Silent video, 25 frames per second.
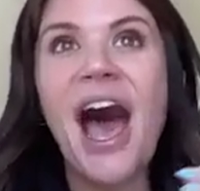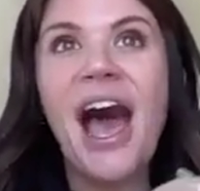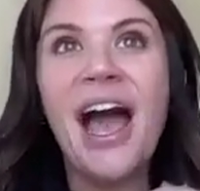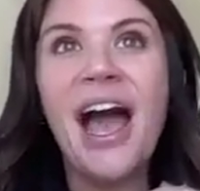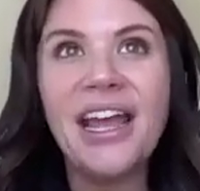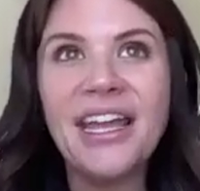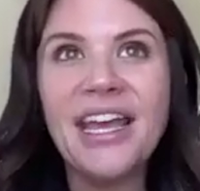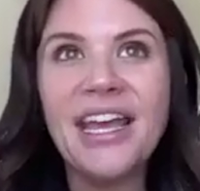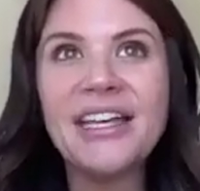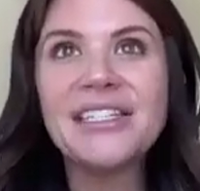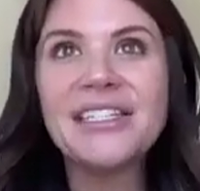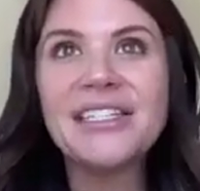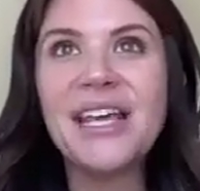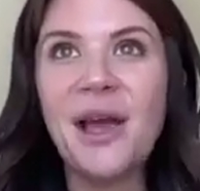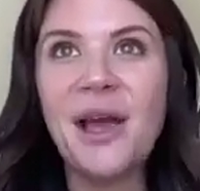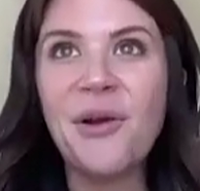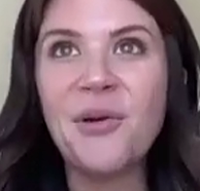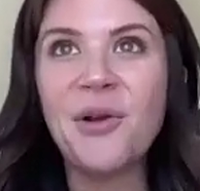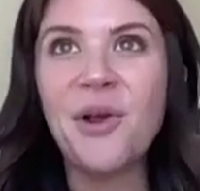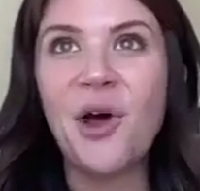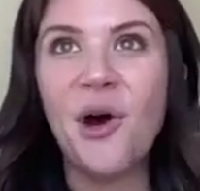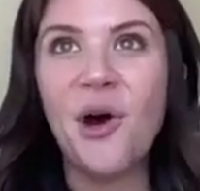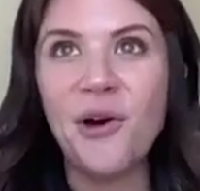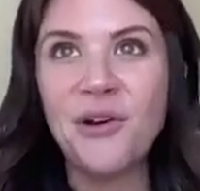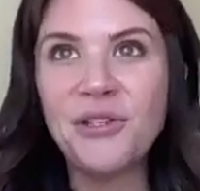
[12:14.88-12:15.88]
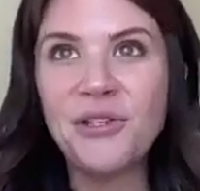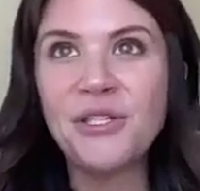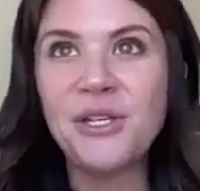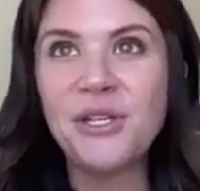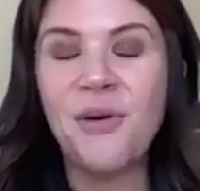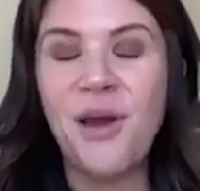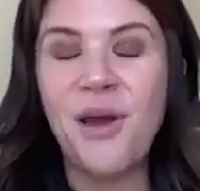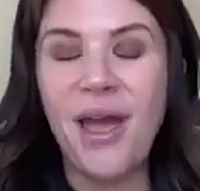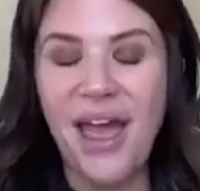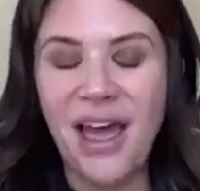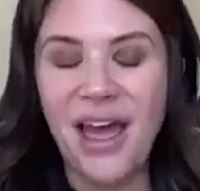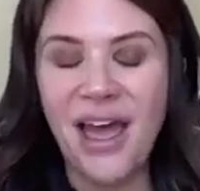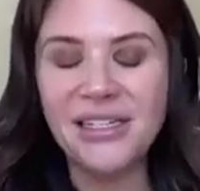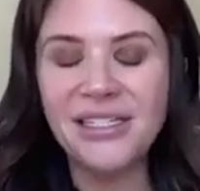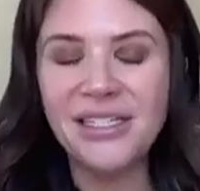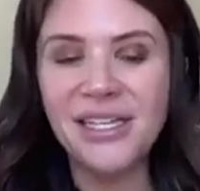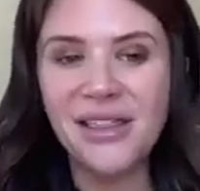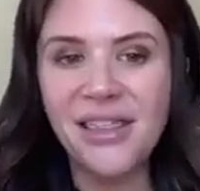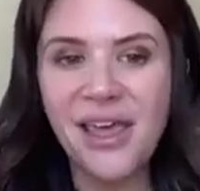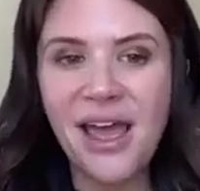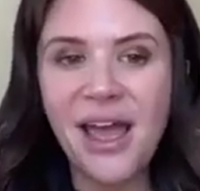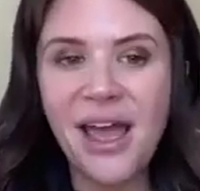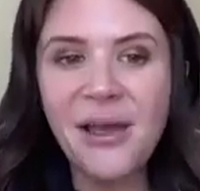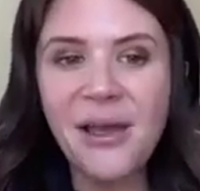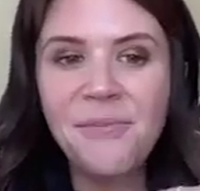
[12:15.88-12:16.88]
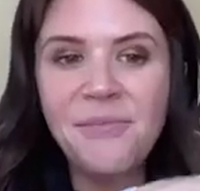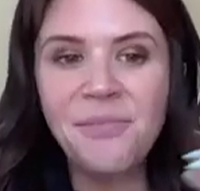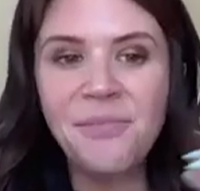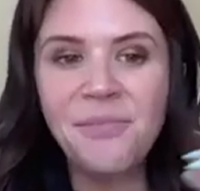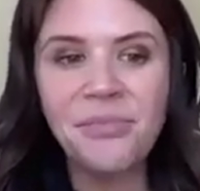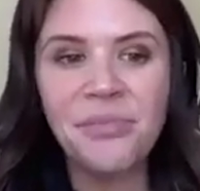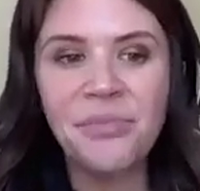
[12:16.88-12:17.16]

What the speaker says: I guess I would also add to that,